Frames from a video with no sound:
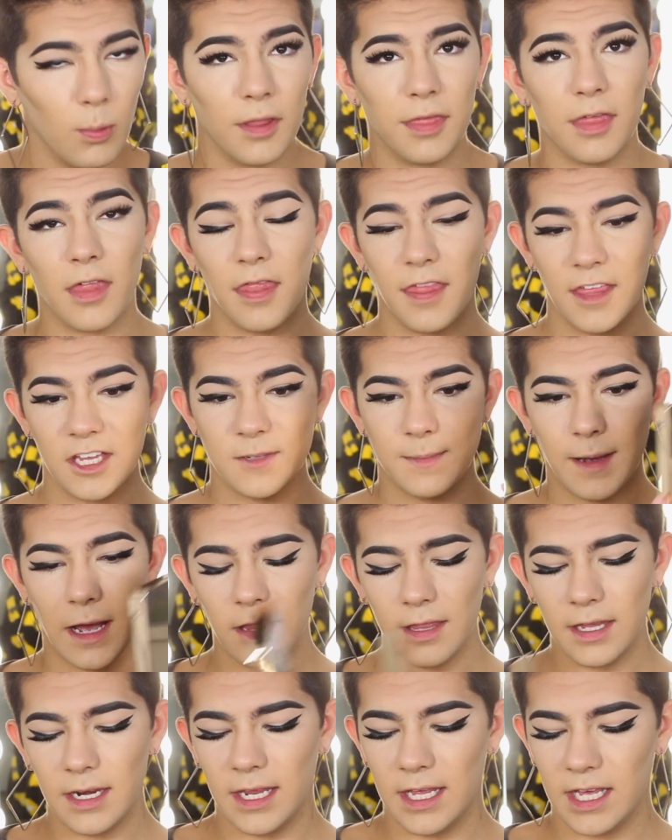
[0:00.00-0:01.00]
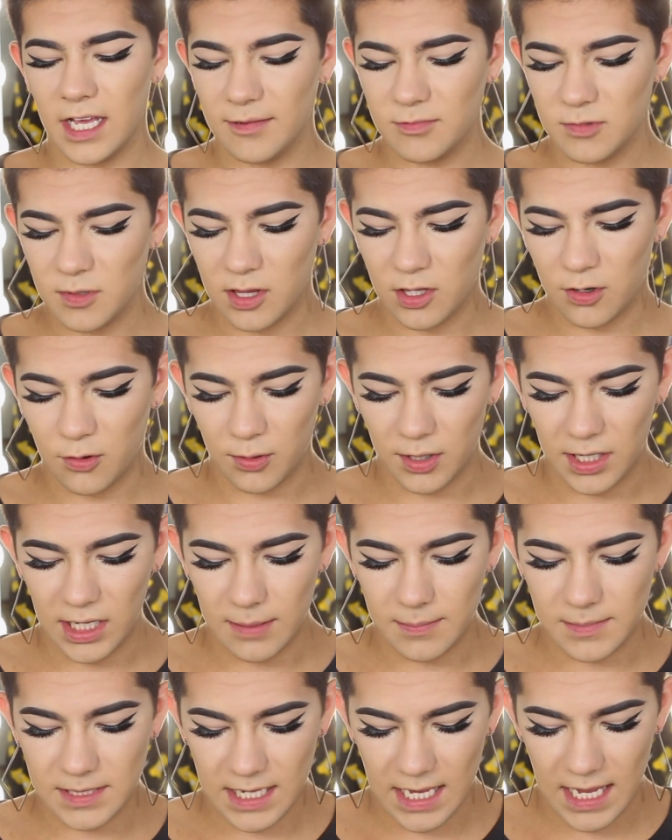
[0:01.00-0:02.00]
With this palette, it comes with
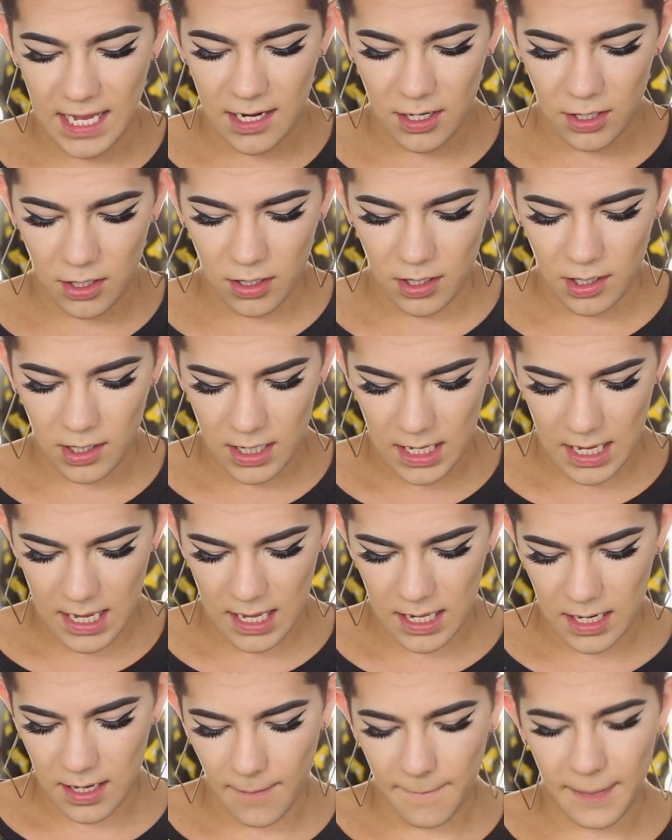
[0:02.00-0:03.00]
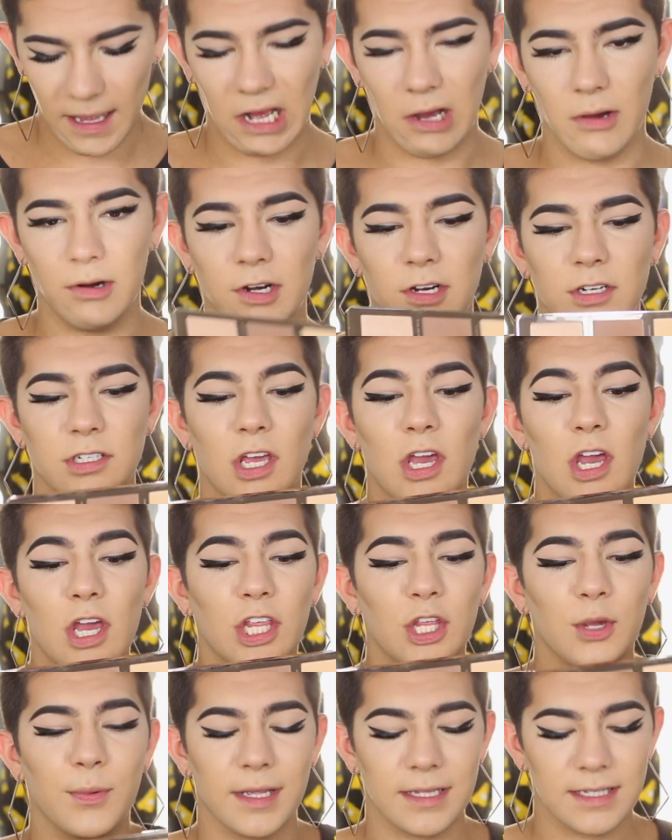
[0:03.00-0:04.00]
creams and powders.
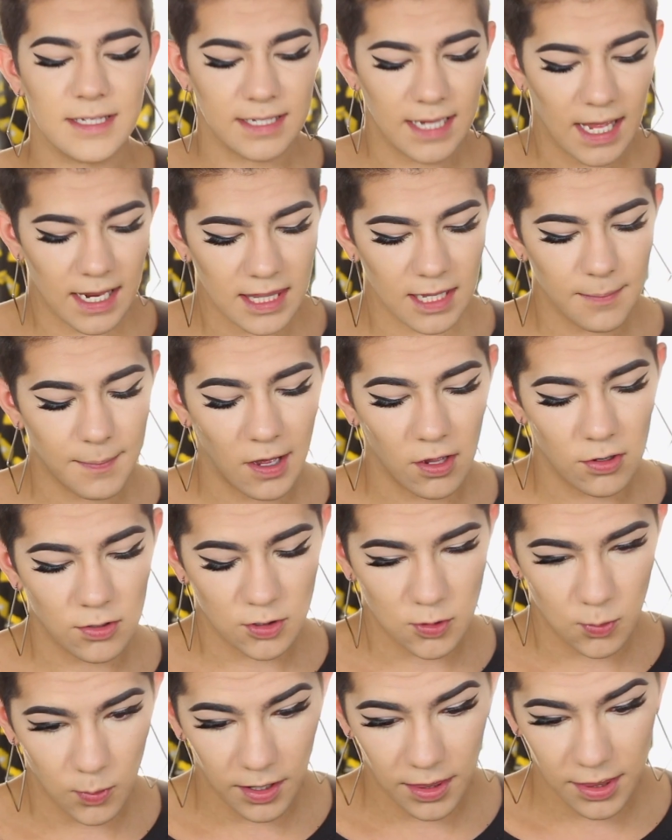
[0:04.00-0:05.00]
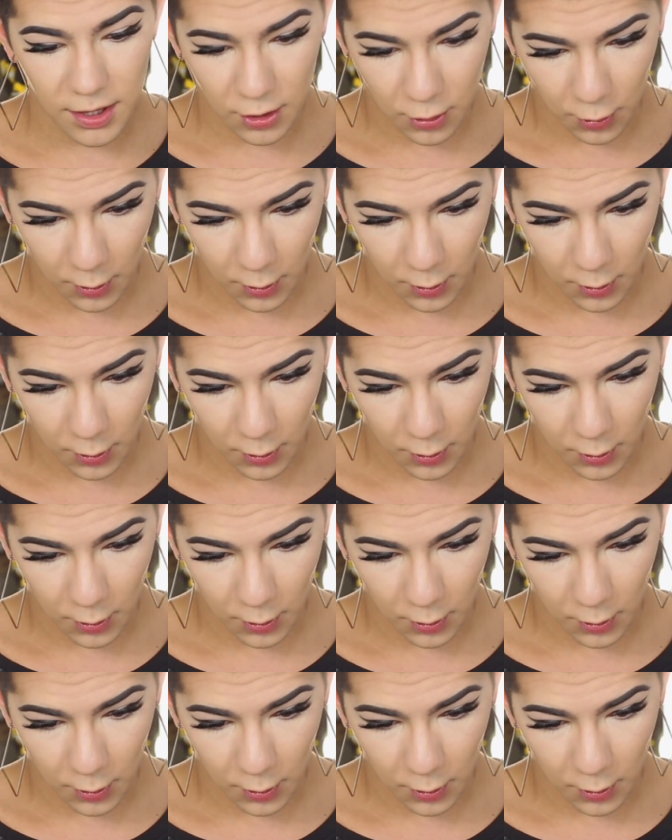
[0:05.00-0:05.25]
You can set the powders with the